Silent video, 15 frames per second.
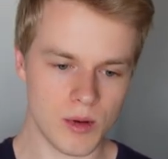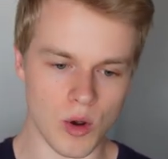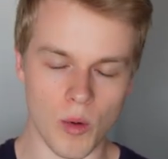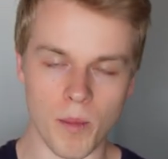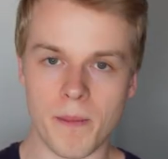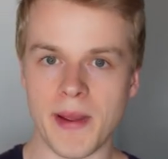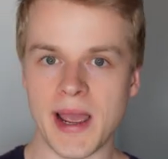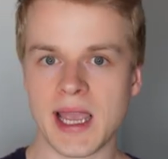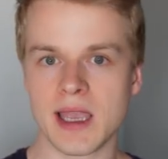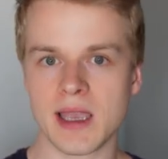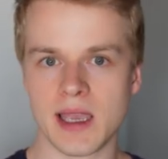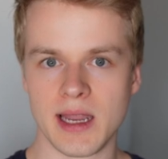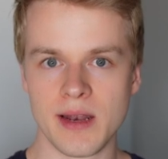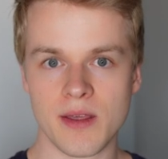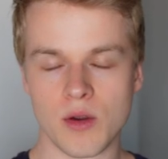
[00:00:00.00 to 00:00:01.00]
go back
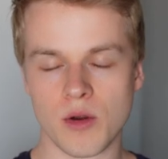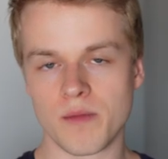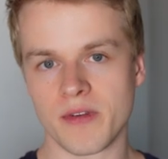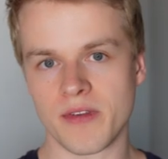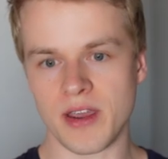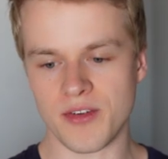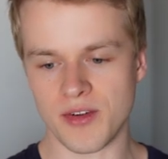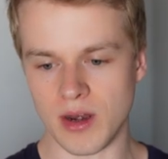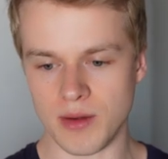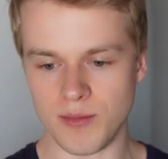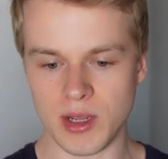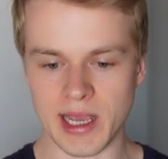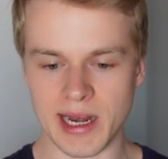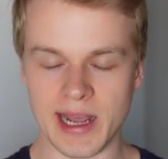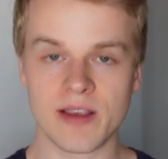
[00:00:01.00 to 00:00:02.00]
in the conversation and
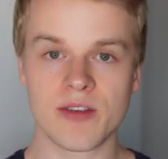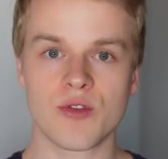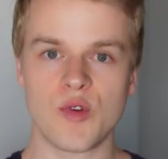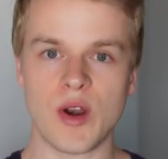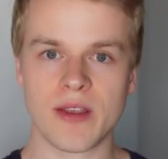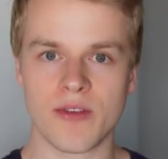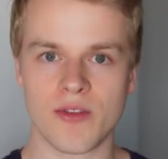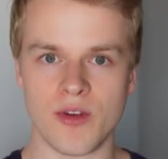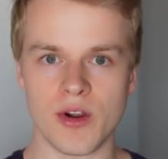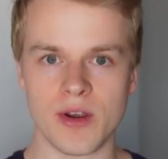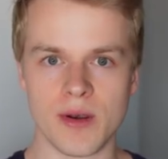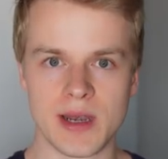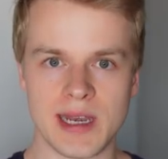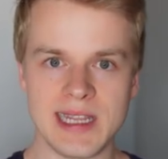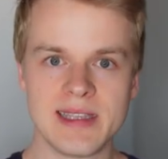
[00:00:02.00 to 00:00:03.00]
we can extract
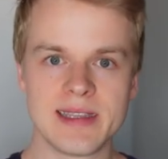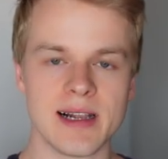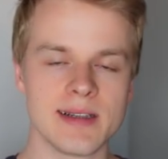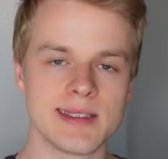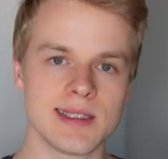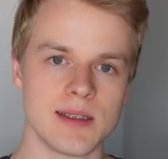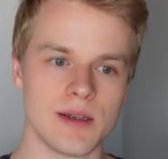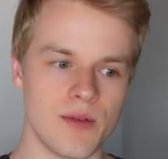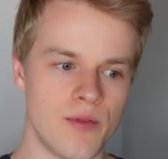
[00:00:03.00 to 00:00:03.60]
certain details